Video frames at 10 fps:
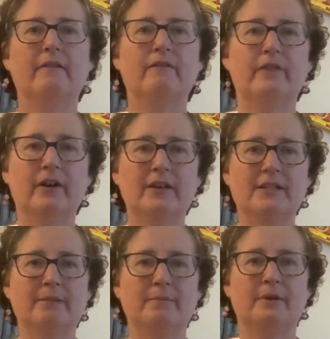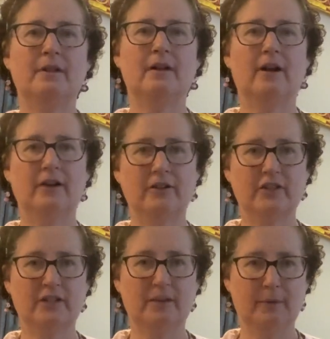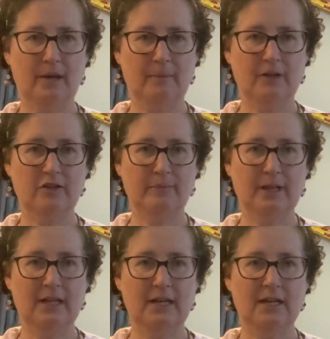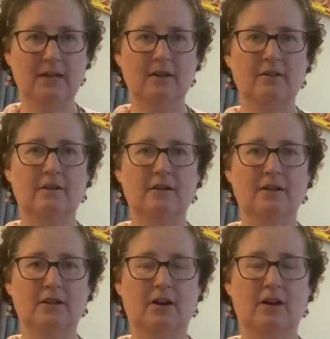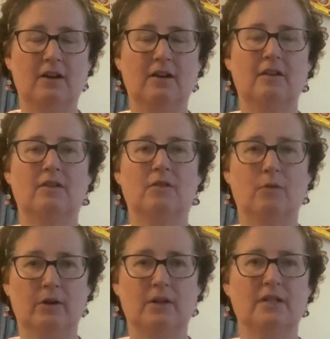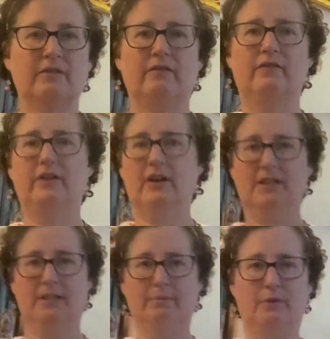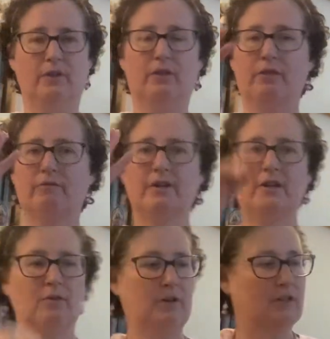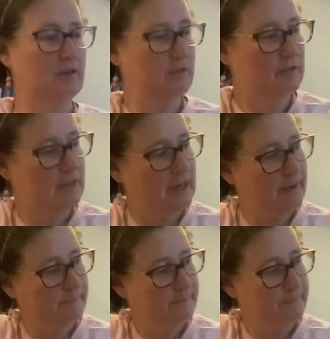Very simple Hare Krishna Maha Mantra melody, guitar, chords. Very simple. 3 chords only.